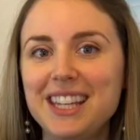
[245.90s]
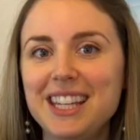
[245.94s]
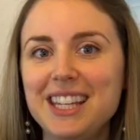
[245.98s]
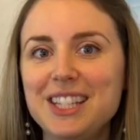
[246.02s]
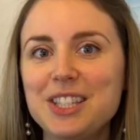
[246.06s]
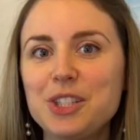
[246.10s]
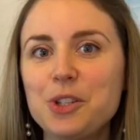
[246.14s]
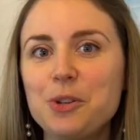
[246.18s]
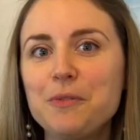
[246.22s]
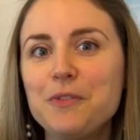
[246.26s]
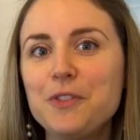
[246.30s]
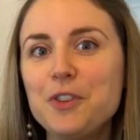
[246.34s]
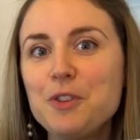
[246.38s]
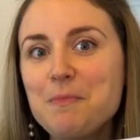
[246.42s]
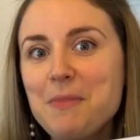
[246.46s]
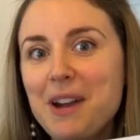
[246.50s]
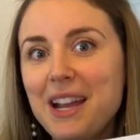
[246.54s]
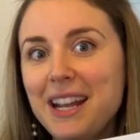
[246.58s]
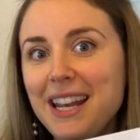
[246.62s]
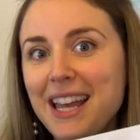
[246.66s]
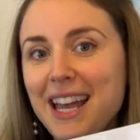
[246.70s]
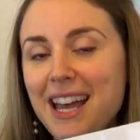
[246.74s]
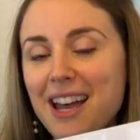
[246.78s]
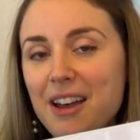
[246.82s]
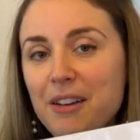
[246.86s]
So if you
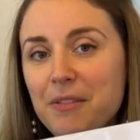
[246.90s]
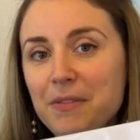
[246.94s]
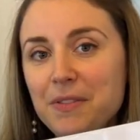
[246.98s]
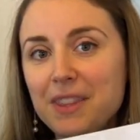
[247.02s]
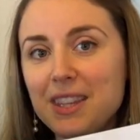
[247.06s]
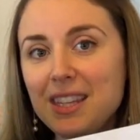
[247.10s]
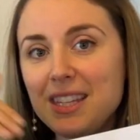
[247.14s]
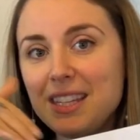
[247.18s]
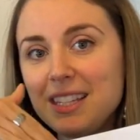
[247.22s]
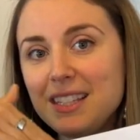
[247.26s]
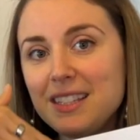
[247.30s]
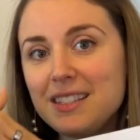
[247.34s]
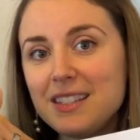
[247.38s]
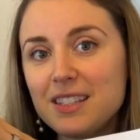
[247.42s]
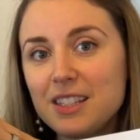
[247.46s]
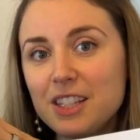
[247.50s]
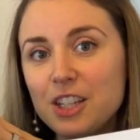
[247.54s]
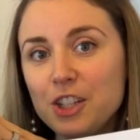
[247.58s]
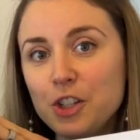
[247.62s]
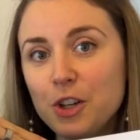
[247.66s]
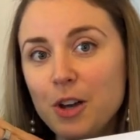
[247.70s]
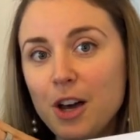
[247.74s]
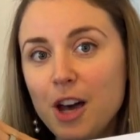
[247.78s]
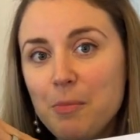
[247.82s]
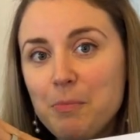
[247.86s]
might have these,
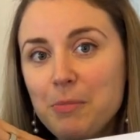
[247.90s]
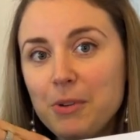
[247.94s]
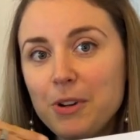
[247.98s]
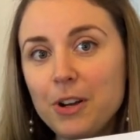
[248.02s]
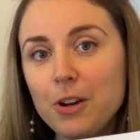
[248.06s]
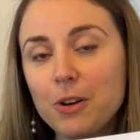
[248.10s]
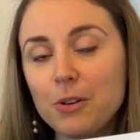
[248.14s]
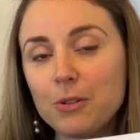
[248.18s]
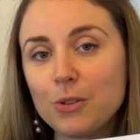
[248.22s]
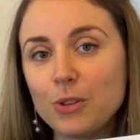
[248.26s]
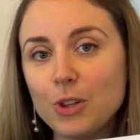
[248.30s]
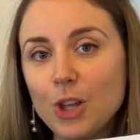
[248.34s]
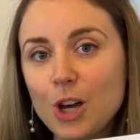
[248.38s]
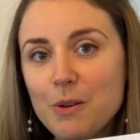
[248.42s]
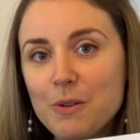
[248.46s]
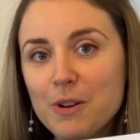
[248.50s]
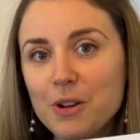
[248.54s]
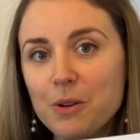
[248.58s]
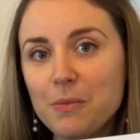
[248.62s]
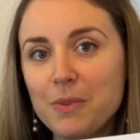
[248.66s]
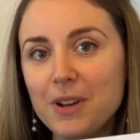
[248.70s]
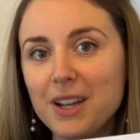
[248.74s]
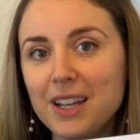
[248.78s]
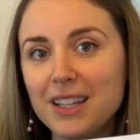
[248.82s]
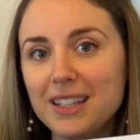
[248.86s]
upper or lower
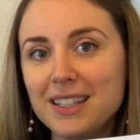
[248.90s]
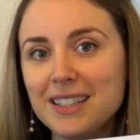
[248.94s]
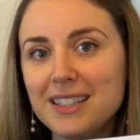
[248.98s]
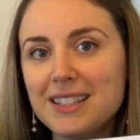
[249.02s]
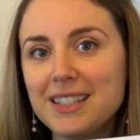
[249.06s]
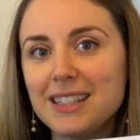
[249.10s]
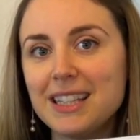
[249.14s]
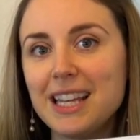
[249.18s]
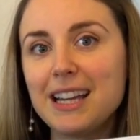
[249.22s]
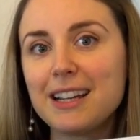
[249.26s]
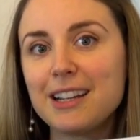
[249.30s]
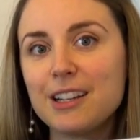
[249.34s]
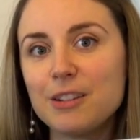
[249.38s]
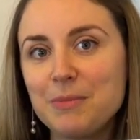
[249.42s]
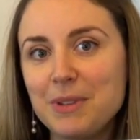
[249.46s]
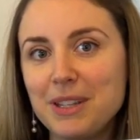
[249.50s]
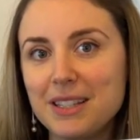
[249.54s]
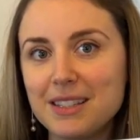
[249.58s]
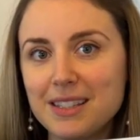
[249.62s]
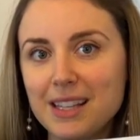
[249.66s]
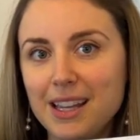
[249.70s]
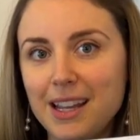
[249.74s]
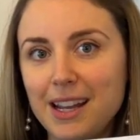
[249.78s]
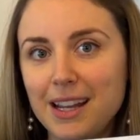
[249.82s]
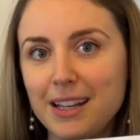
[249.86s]
ones, that could be a
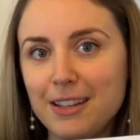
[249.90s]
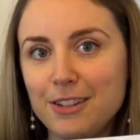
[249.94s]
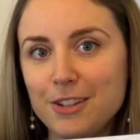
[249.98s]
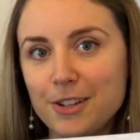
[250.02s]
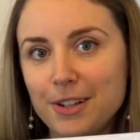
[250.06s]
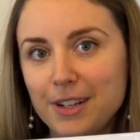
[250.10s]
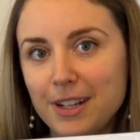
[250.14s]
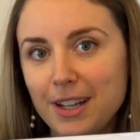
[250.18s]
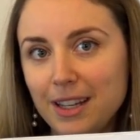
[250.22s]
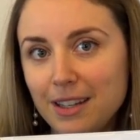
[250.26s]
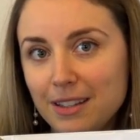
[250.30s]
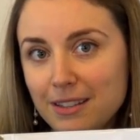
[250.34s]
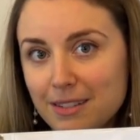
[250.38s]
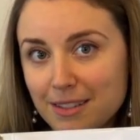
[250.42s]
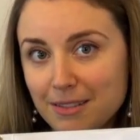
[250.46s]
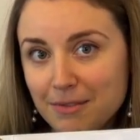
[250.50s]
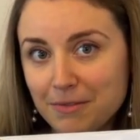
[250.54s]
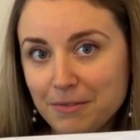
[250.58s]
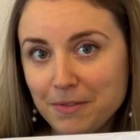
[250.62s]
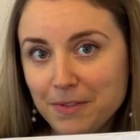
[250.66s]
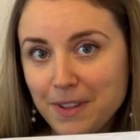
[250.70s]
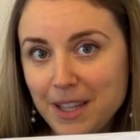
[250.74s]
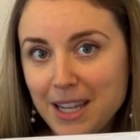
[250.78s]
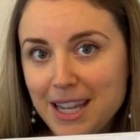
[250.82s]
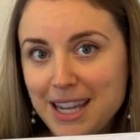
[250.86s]
sign your gut is
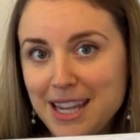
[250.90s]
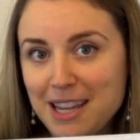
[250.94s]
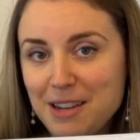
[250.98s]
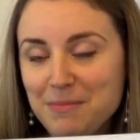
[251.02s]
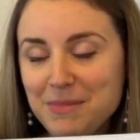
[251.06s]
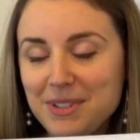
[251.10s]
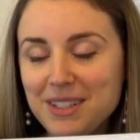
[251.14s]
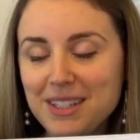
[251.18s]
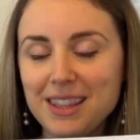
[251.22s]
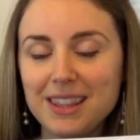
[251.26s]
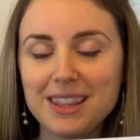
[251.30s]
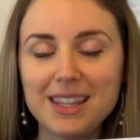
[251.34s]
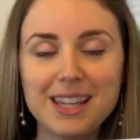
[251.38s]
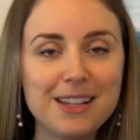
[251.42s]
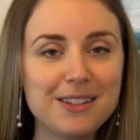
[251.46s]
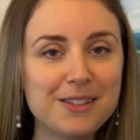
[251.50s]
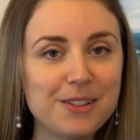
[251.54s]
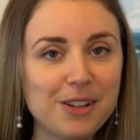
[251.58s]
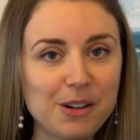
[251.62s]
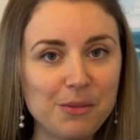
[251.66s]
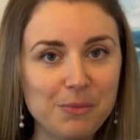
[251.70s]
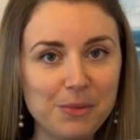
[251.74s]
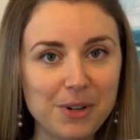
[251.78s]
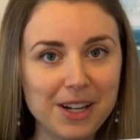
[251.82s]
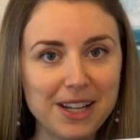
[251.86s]
inflamed, things
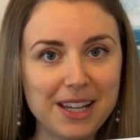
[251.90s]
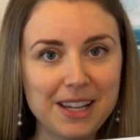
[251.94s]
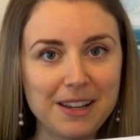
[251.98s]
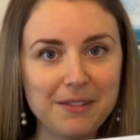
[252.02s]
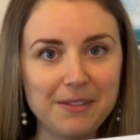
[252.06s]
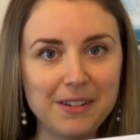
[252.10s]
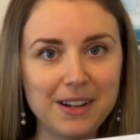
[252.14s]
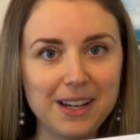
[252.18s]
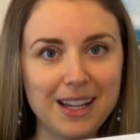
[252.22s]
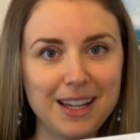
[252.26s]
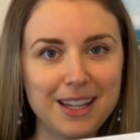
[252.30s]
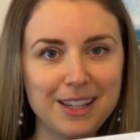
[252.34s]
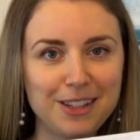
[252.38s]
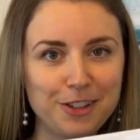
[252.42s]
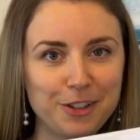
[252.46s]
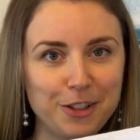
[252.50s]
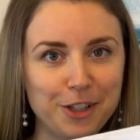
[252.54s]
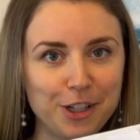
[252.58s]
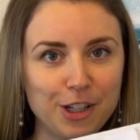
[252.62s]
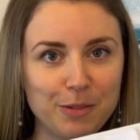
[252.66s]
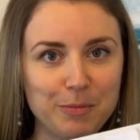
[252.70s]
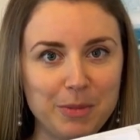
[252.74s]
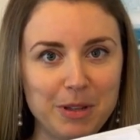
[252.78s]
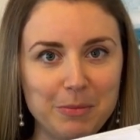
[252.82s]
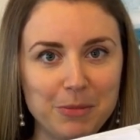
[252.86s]
aren't working right, you
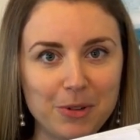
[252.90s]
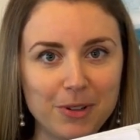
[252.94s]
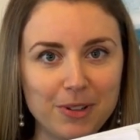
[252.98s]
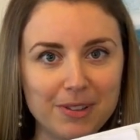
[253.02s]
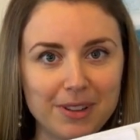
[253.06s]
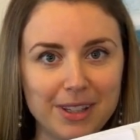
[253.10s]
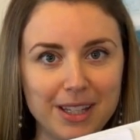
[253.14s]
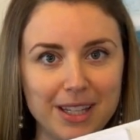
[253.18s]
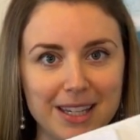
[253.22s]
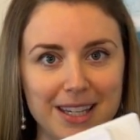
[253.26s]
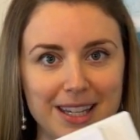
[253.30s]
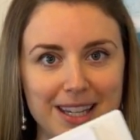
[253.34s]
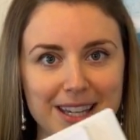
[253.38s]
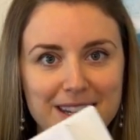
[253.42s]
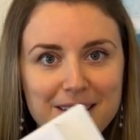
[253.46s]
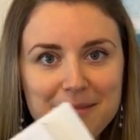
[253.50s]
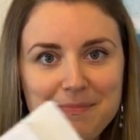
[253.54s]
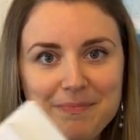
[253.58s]
could be more leaky.